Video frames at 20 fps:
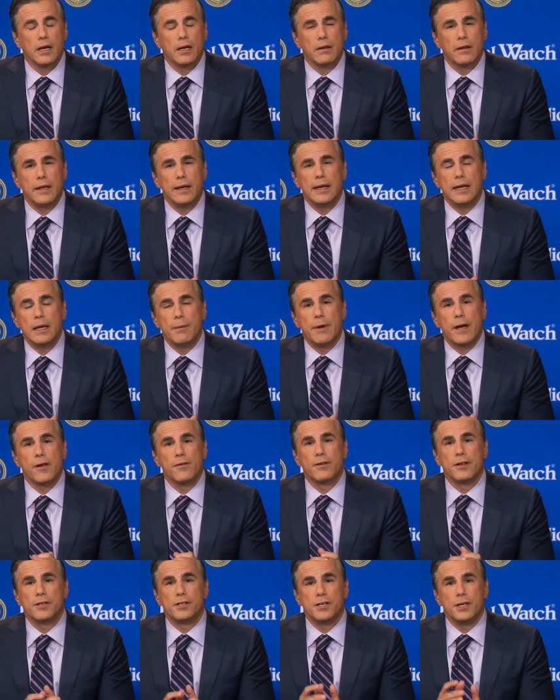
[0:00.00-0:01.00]
Clinton
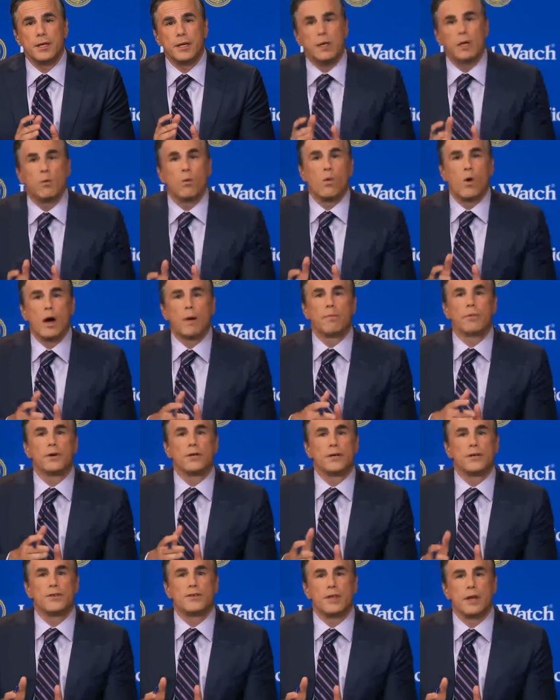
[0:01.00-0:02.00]
emails that she didn't want
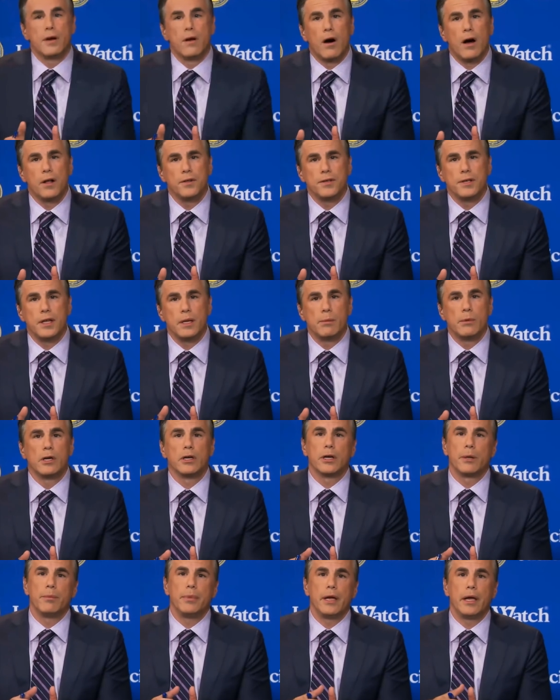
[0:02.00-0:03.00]
produced at all to the
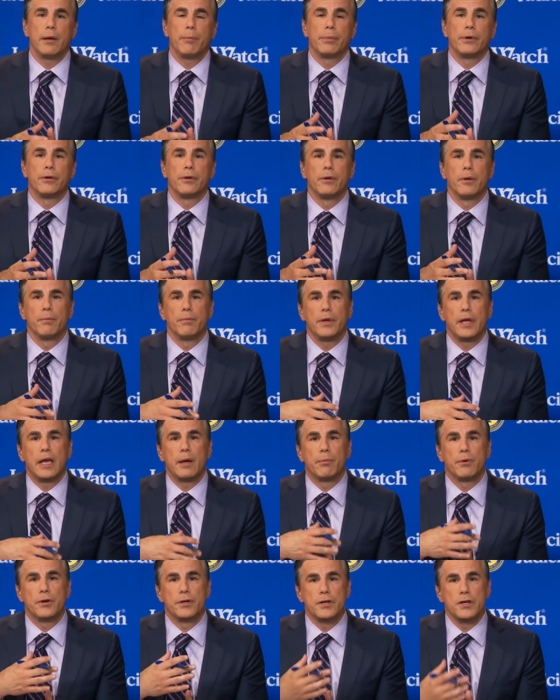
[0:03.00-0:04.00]
American people,
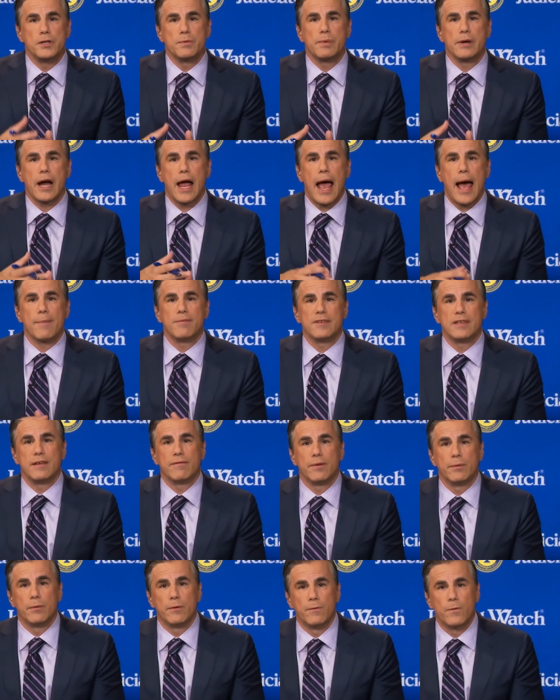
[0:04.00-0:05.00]
being produced perhaps
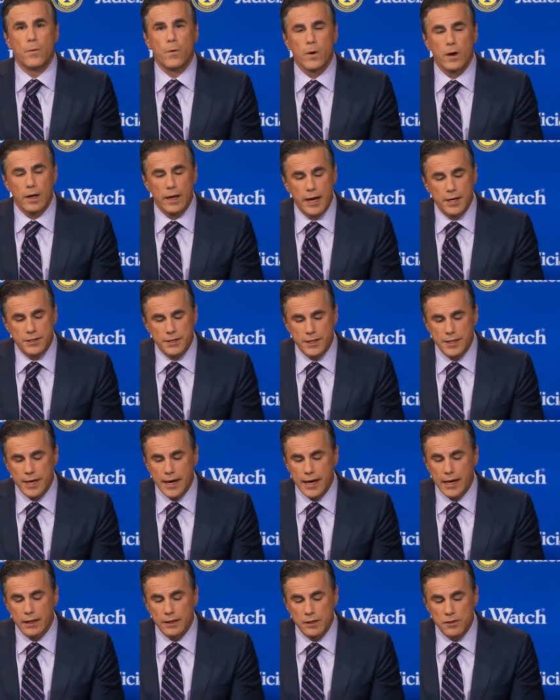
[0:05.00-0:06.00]
even before Election
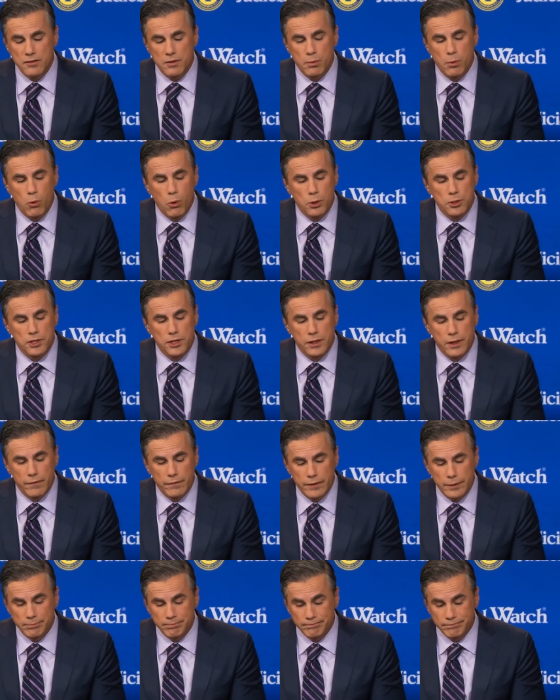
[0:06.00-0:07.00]
Day, at least a portion
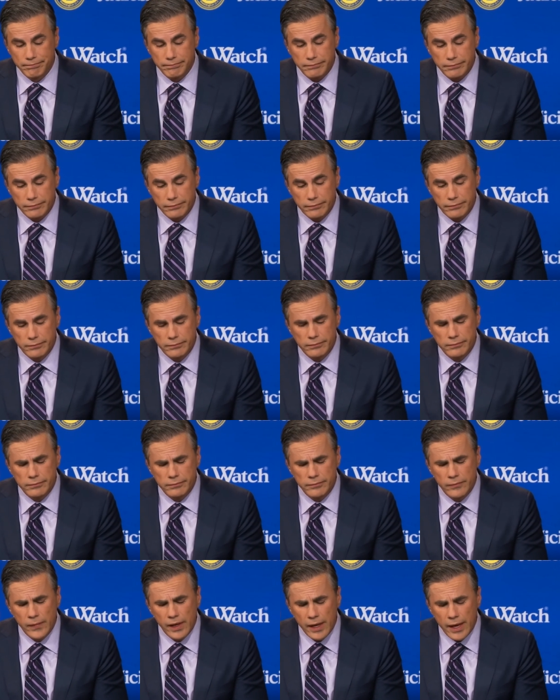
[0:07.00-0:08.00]
of them.
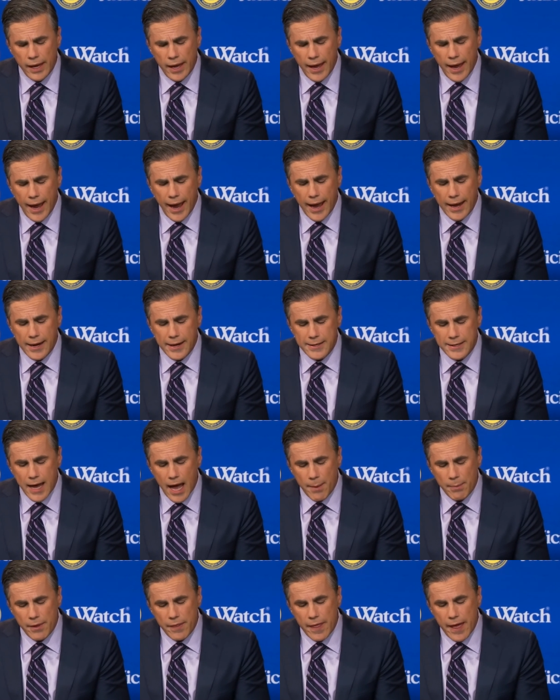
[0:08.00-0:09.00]
And on
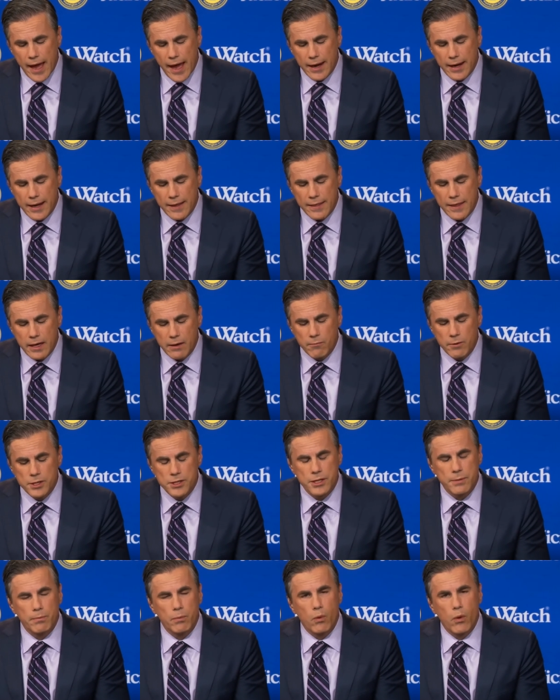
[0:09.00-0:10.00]
top of that, I think we
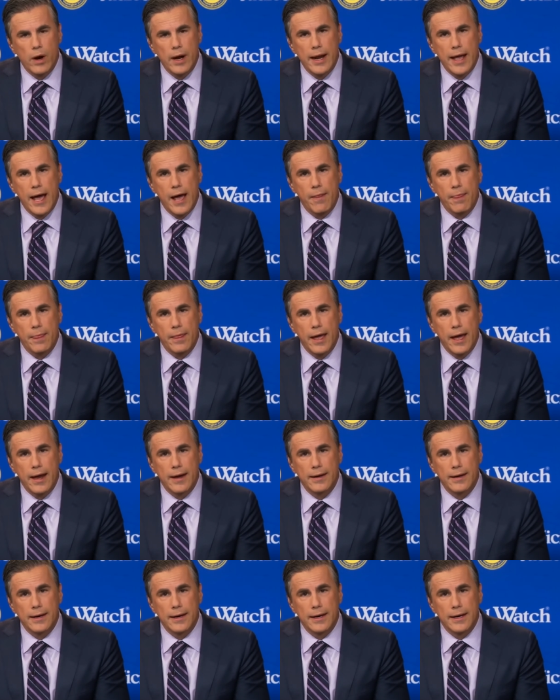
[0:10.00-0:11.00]
should point out
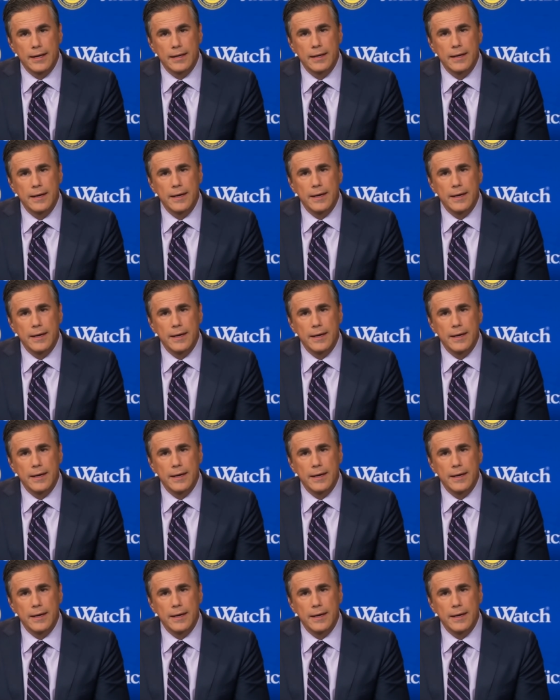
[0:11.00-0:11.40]
that uh,